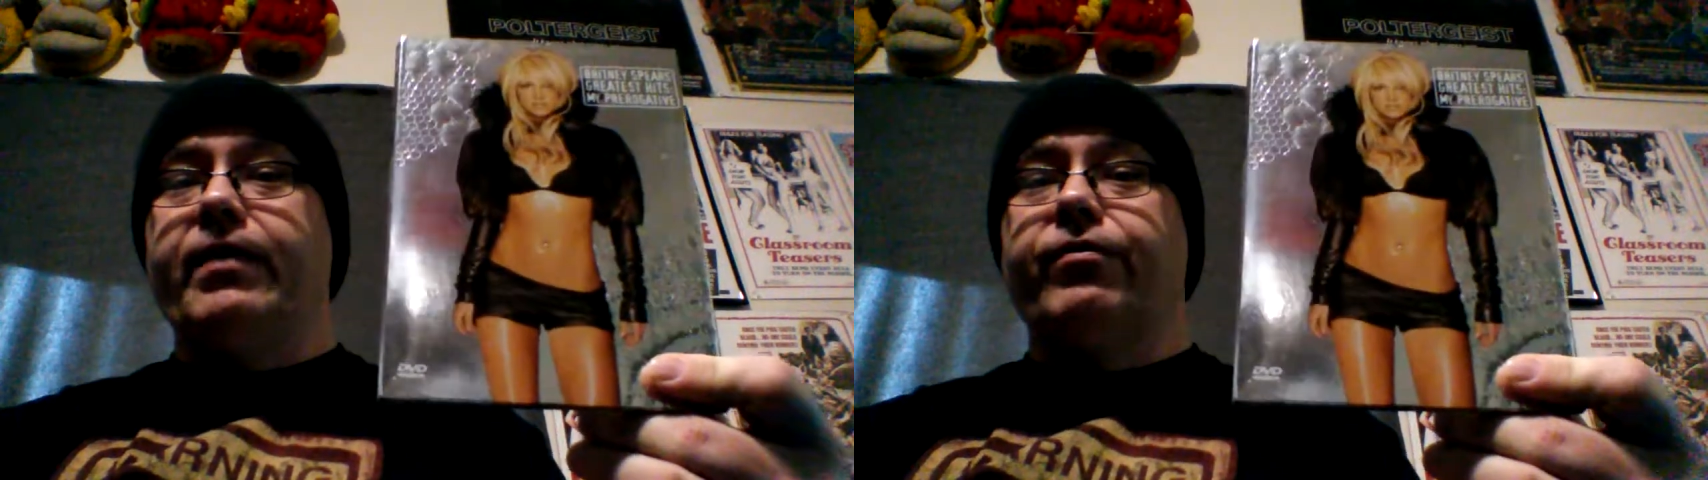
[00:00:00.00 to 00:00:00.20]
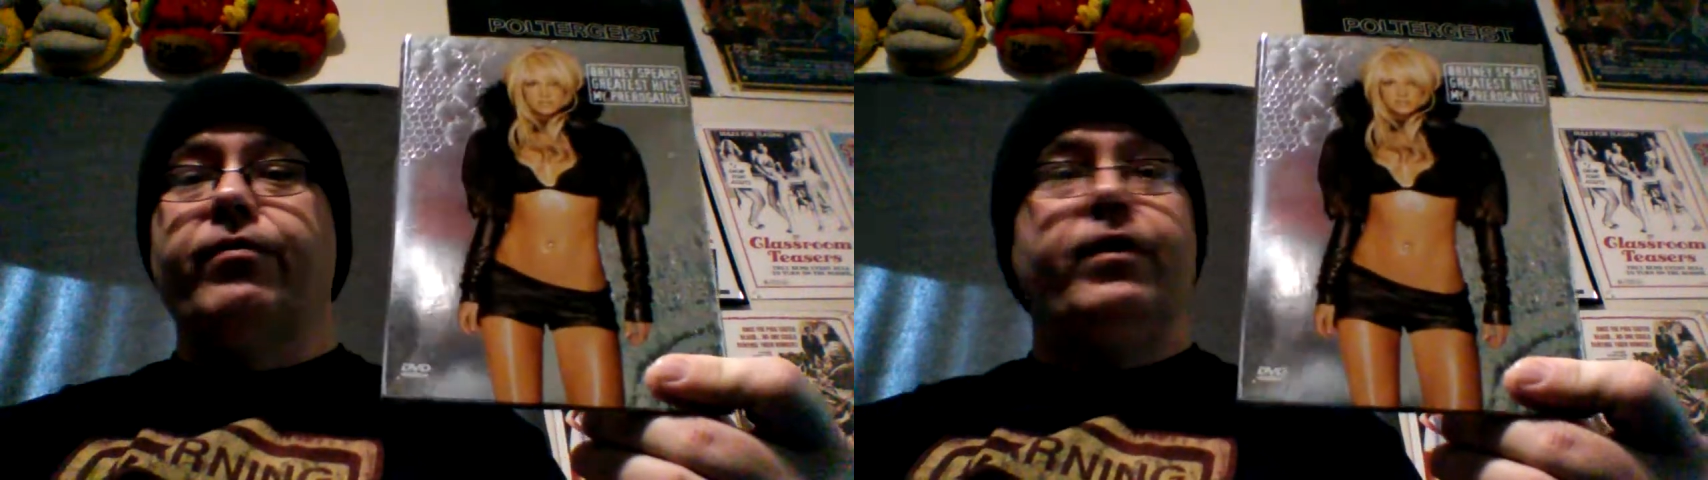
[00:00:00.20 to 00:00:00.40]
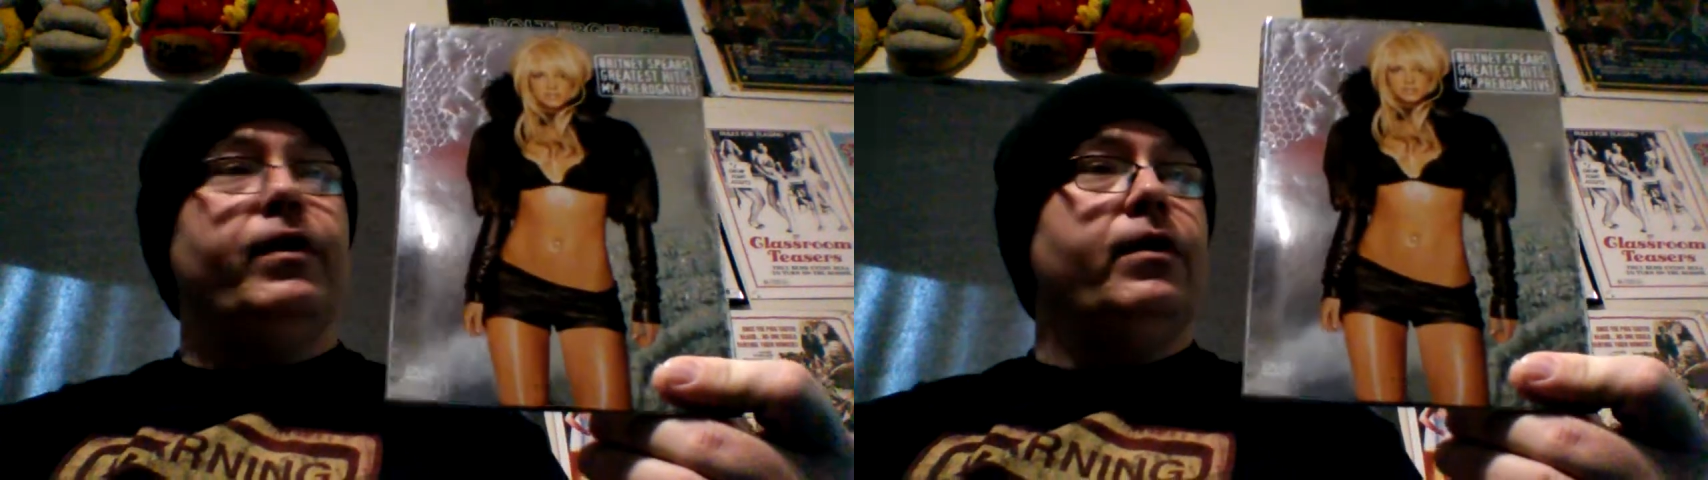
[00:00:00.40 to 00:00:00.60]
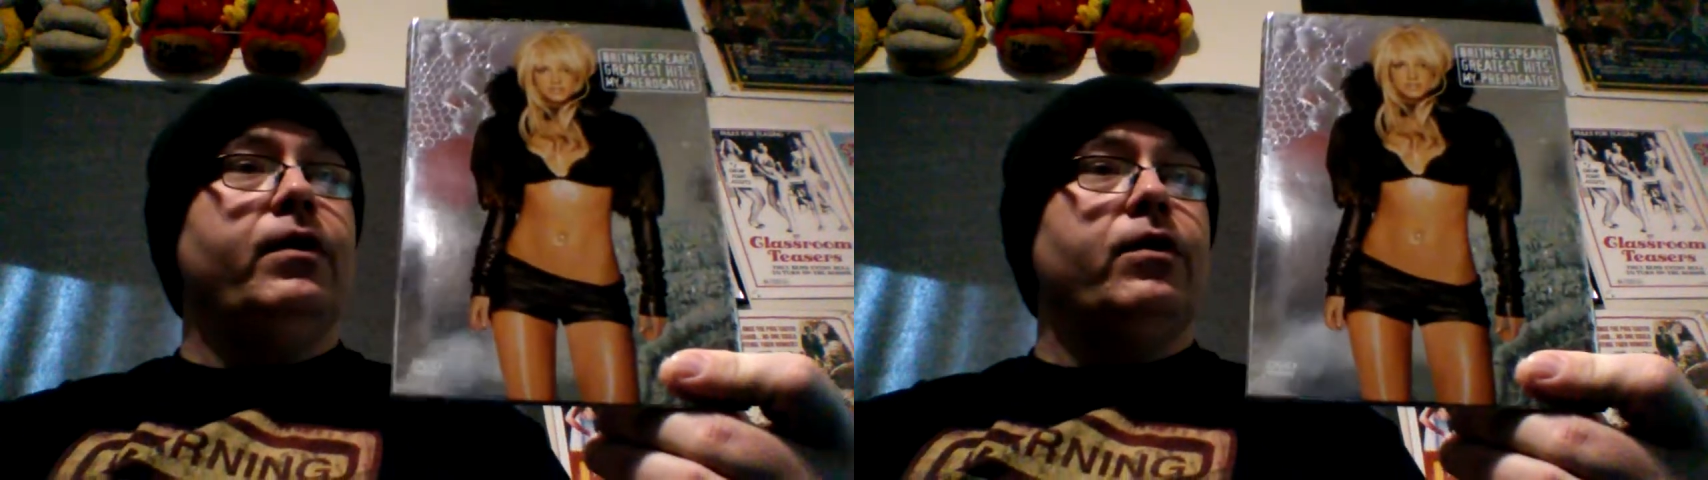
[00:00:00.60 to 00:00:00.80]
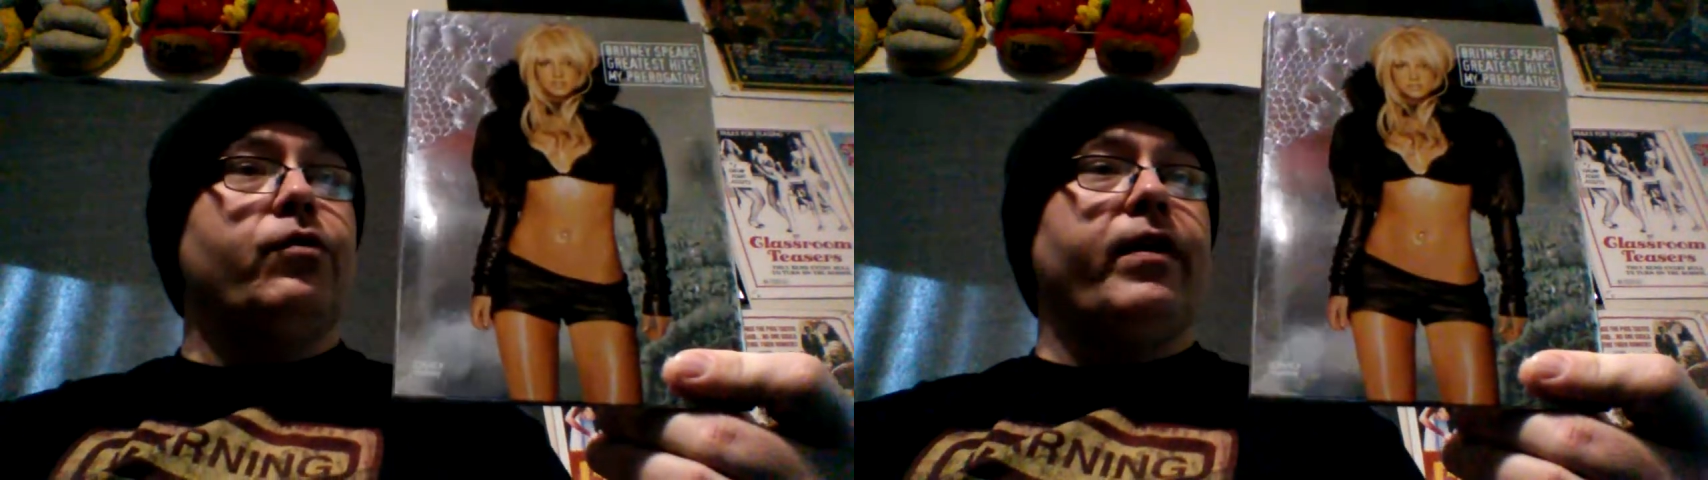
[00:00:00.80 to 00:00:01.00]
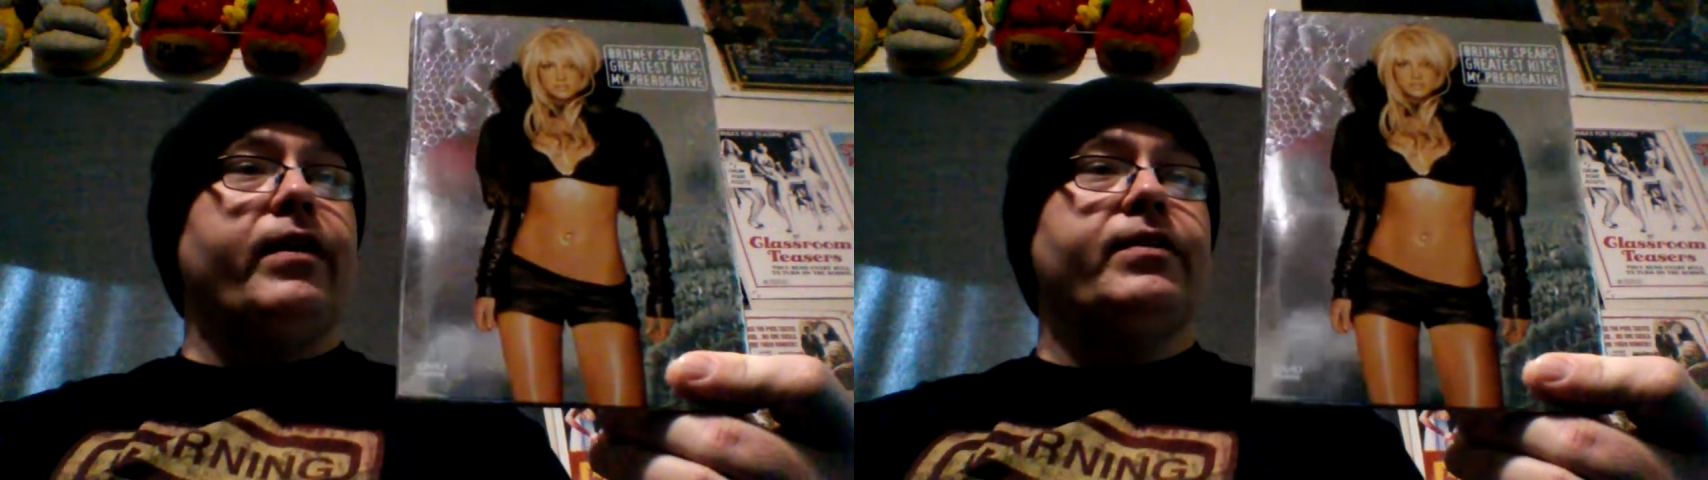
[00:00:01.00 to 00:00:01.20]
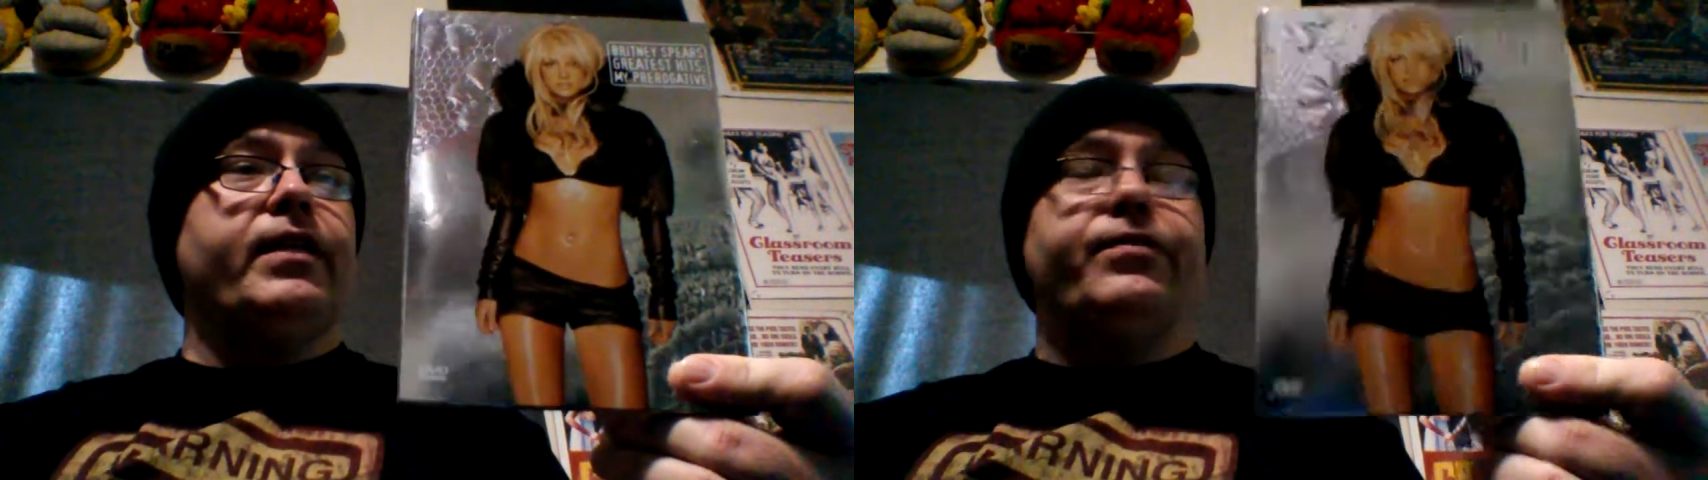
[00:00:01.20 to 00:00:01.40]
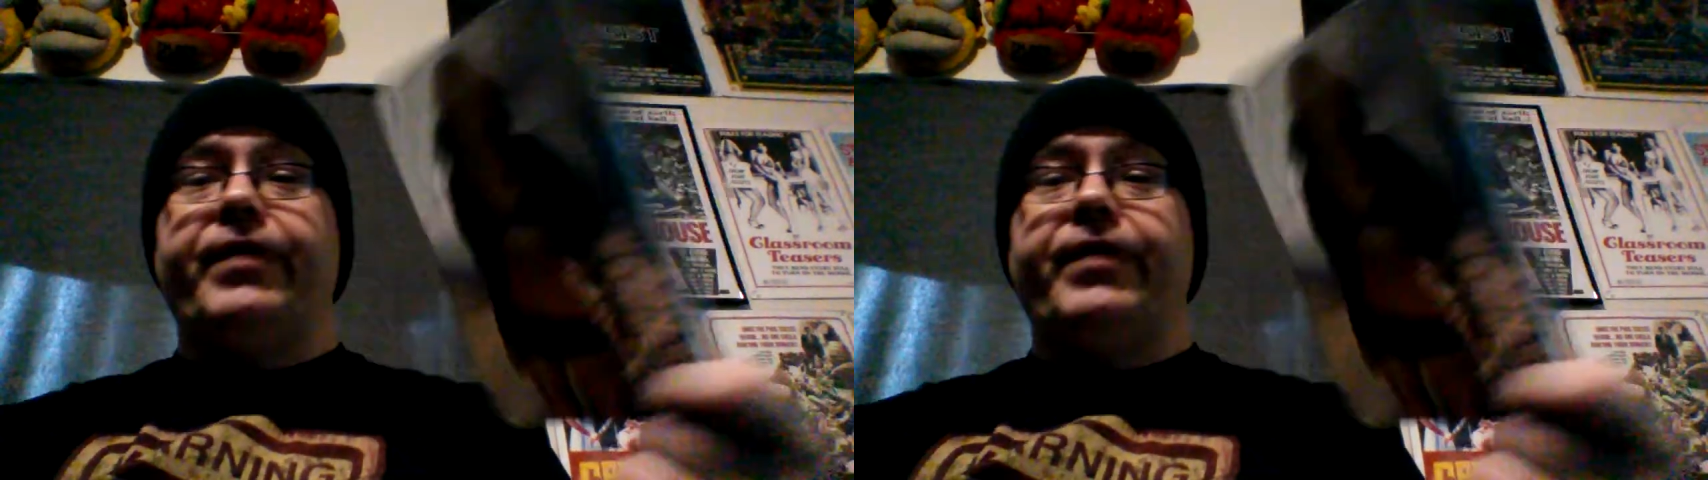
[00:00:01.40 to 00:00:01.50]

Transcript: of greatest hits